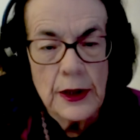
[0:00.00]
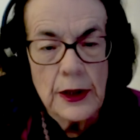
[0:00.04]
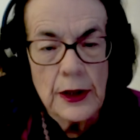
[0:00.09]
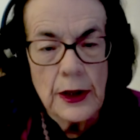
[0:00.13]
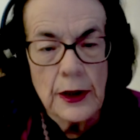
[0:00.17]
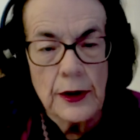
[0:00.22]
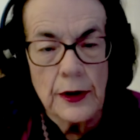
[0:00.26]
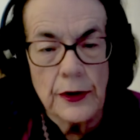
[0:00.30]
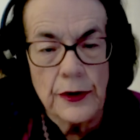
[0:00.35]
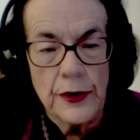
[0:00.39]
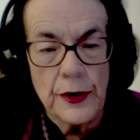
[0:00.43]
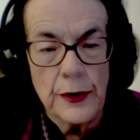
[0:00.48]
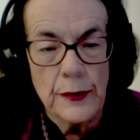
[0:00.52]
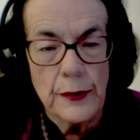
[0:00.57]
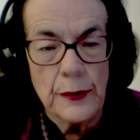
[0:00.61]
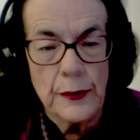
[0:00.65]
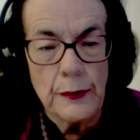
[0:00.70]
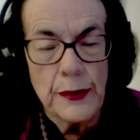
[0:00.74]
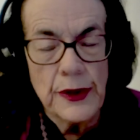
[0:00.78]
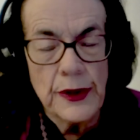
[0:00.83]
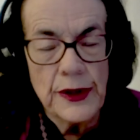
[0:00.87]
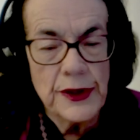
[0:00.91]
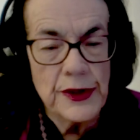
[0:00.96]
The
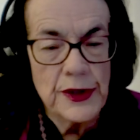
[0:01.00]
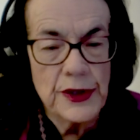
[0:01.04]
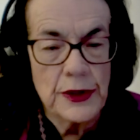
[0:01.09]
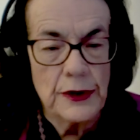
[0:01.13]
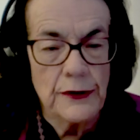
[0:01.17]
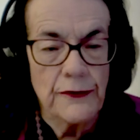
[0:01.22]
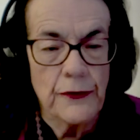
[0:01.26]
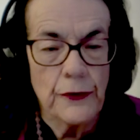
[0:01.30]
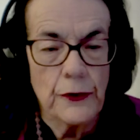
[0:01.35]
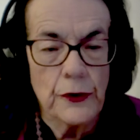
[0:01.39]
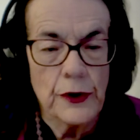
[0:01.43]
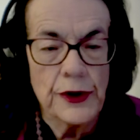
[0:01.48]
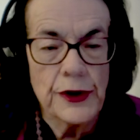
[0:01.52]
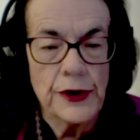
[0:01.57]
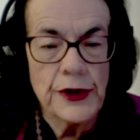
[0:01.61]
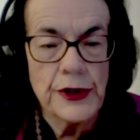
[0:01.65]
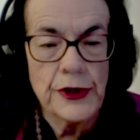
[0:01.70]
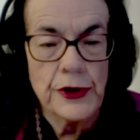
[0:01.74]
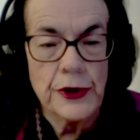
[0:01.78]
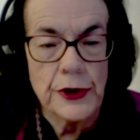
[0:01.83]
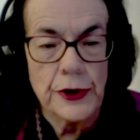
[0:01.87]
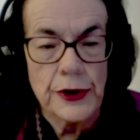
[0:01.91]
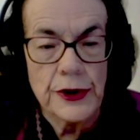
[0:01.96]
Minister for
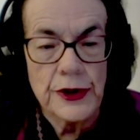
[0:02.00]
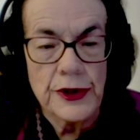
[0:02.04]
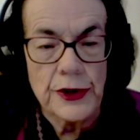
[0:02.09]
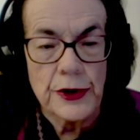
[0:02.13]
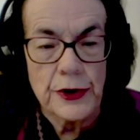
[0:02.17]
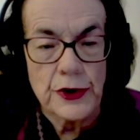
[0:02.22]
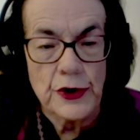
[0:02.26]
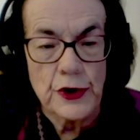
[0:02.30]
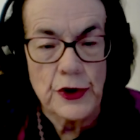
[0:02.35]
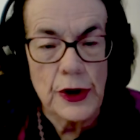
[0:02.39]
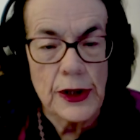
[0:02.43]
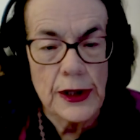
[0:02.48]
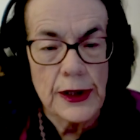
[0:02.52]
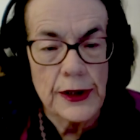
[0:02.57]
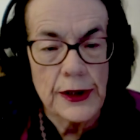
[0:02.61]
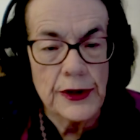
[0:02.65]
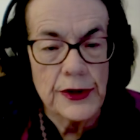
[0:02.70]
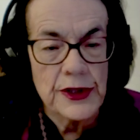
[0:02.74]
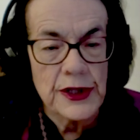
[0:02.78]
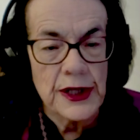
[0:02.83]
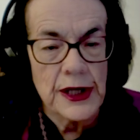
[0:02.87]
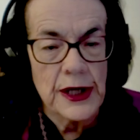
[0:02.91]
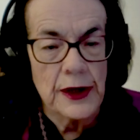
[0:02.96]
Indigenous
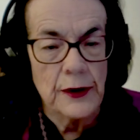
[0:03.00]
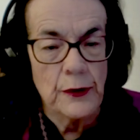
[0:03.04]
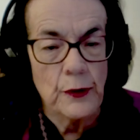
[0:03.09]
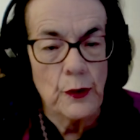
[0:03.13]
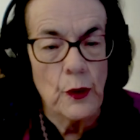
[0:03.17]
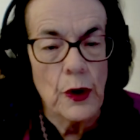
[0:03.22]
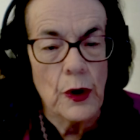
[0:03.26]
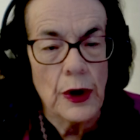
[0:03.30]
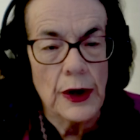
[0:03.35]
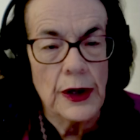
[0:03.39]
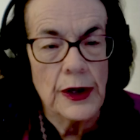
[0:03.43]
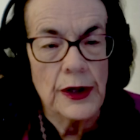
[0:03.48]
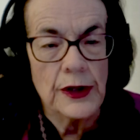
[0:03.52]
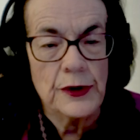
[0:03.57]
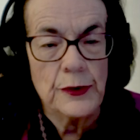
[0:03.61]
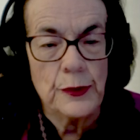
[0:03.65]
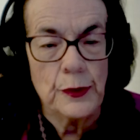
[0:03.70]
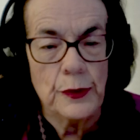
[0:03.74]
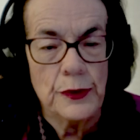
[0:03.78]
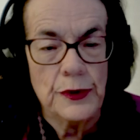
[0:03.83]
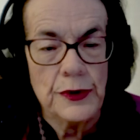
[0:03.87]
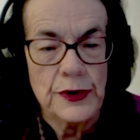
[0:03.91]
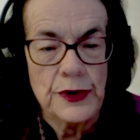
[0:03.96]
Australians, Ken Wyatt,
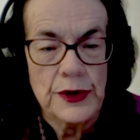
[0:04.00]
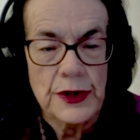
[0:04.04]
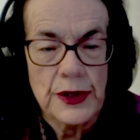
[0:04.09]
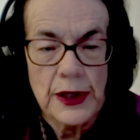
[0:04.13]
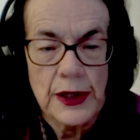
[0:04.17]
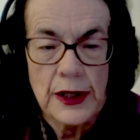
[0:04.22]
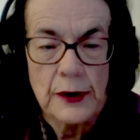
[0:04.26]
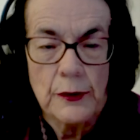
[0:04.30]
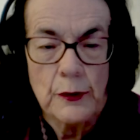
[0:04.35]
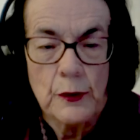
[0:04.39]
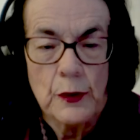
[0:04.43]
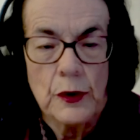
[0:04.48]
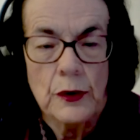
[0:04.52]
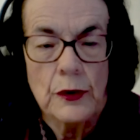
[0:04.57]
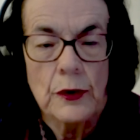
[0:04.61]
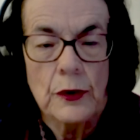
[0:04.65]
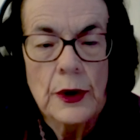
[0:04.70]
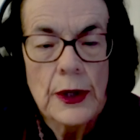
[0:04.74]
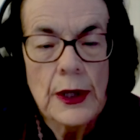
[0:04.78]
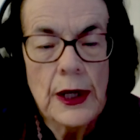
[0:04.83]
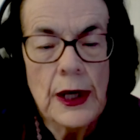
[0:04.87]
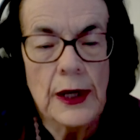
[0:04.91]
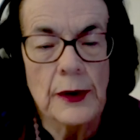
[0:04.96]
was saying, well,
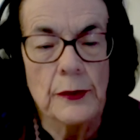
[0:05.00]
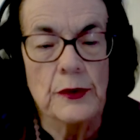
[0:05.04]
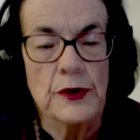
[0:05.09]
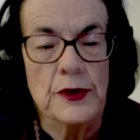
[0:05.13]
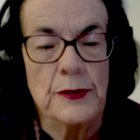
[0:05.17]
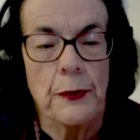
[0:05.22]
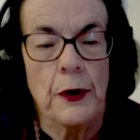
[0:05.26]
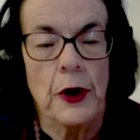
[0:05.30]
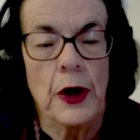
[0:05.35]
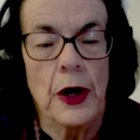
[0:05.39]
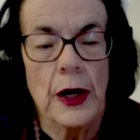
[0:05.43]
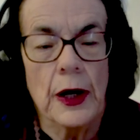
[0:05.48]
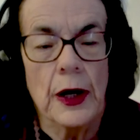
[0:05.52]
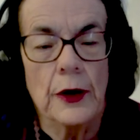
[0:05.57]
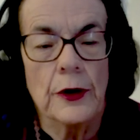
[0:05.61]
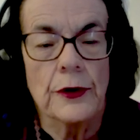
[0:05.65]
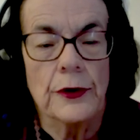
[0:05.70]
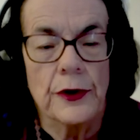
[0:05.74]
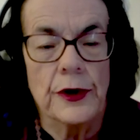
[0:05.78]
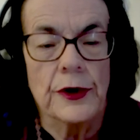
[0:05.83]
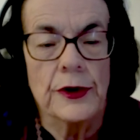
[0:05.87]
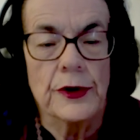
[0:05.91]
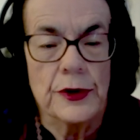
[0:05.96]
he was proud
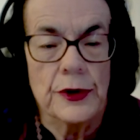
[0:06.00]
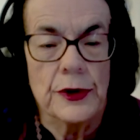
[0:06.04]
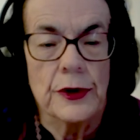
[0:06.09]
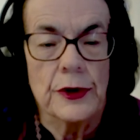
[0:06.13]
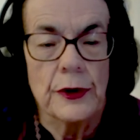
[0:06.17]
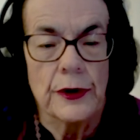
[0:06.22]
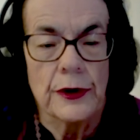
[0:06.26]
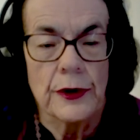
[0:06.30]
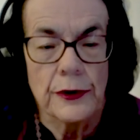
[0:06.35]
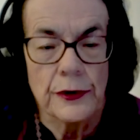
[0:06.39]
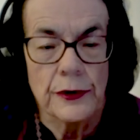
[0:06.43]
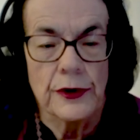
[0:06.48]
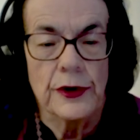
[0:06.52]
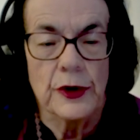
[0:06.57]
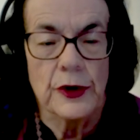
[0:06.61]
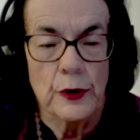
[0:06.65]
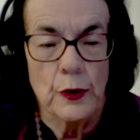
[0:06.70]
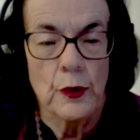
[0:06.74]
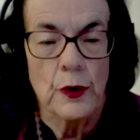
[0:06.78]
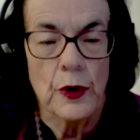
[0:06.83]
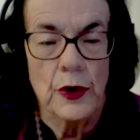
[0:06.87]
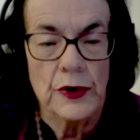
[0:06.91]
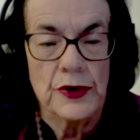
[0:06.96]
that there
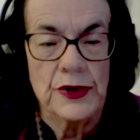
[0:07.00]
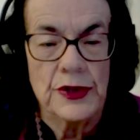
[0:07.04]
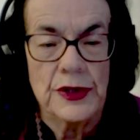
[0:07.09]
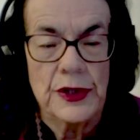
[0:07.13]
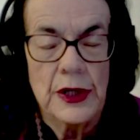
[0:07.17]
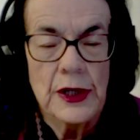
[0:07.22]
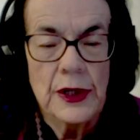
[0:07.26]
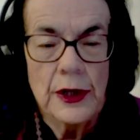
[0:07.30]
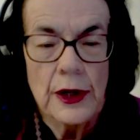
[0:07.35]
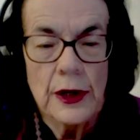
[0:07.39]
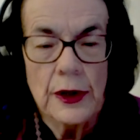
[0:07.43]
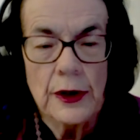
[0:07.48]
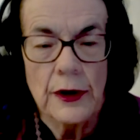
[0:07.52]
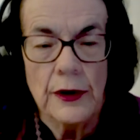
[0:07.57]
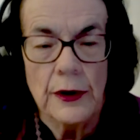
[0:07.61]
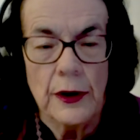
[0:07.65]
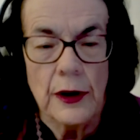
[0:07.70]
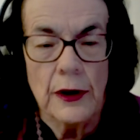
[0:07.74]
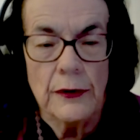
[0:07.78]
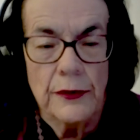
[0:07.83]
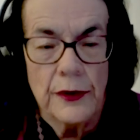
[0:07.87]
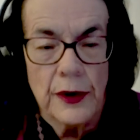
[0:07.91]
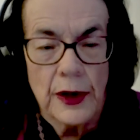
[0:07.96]
was
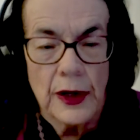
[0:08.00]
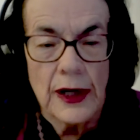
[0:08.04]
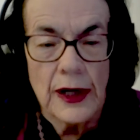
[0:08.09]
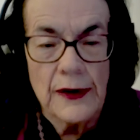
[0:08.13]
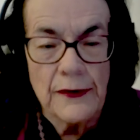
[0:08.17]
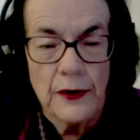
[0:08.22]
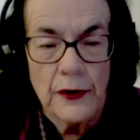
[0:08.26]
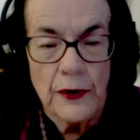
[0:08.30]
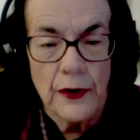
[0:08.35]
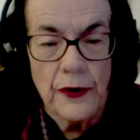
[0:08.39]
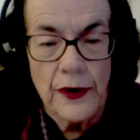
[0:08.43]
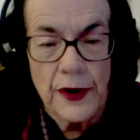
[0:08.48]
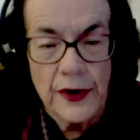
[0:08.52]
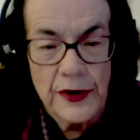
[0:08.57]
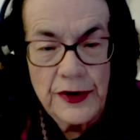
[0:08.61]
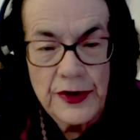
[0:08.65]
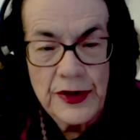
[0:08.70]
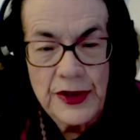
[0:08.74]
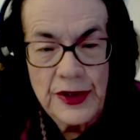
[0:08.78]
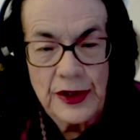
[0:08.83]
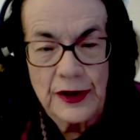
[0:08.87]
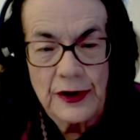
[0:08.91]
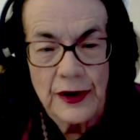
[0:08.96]
the level
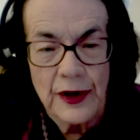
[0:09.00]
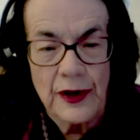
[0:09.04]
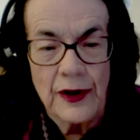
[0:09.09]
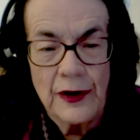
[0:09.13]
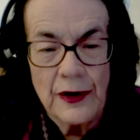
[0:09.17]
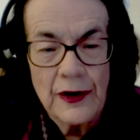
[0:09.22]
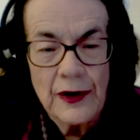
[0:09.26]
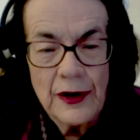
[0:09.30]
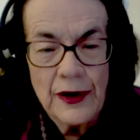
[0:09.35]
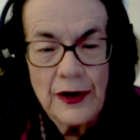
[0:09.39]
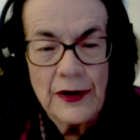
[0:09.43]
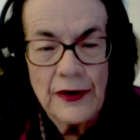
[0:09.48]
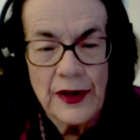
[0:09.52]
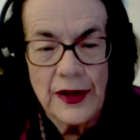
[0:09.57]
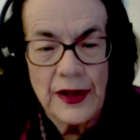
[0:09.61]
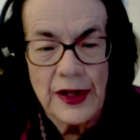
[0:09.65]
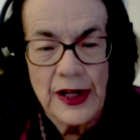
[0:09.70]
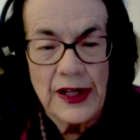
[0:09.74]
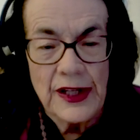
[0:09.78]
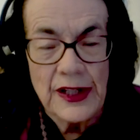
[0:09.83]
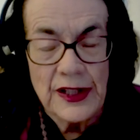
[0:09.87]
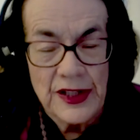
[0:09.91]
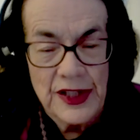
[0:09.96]
that
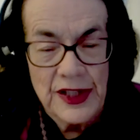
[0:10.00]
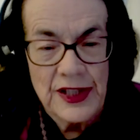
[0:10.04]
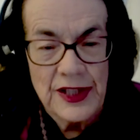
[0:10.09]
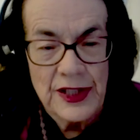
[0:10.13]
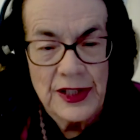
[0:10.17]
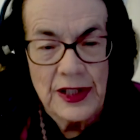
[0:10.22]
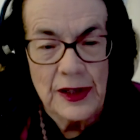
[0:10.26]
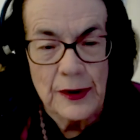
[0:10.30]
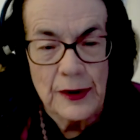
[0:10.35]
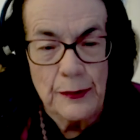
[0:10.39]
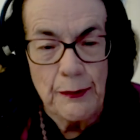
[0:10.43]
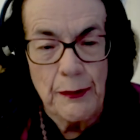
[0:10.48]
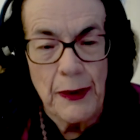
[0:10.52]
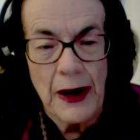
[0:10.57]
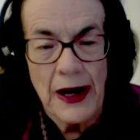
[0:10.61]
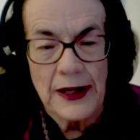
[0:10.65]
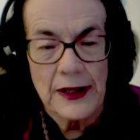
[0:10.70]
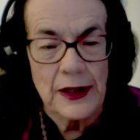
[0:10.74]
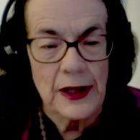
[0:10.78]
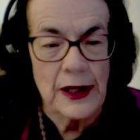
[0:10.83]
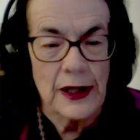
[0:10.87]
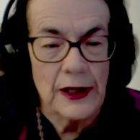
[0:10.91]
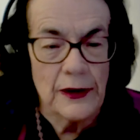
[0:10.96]
existed, but
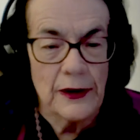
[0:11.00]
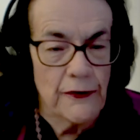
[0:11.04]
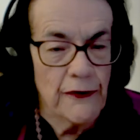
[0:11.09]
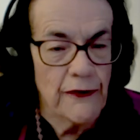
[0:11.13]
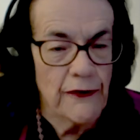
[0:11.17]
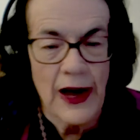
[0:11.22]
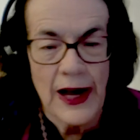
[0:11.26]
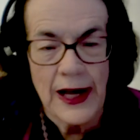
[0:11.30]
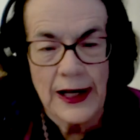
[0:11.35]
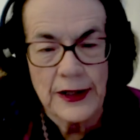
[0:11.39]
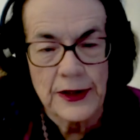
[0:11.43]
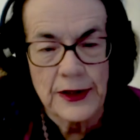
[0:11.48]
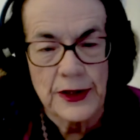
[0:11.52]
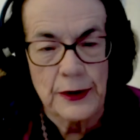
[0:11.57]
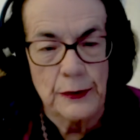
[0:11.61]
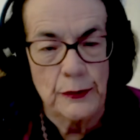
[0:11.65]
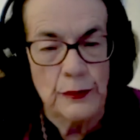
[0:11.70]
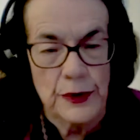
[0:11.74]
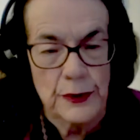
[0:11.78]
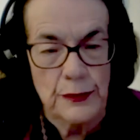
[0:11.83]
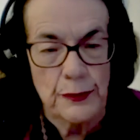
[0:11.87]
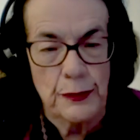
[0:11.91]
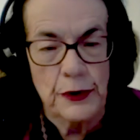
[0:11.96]
in fact it
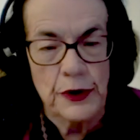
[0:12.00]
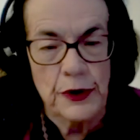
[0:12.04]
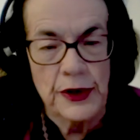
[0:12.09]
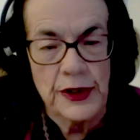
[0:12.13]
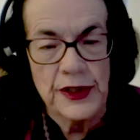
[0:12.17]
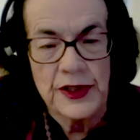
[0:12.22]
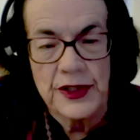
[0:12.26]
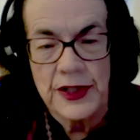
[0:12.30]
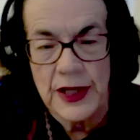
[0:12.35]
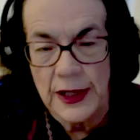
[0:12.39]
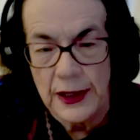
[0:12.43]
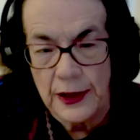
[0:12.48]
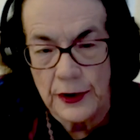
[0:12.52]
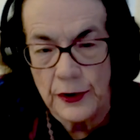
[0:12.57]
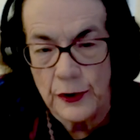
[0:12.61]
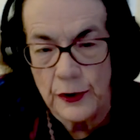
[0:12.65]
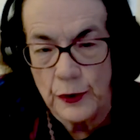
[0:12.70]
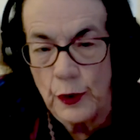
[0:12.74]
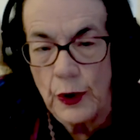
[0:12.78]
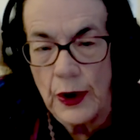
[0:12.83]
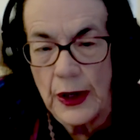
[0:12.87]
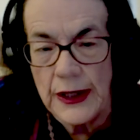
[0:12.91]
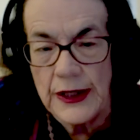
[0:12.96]
was pretty second
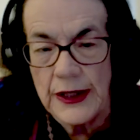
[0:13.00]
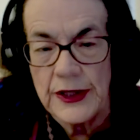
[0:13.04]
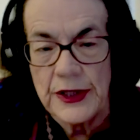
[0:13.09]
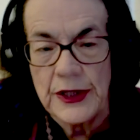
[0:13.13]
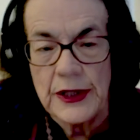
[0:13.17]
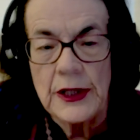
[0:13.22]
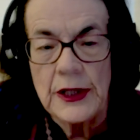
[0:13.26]
rate.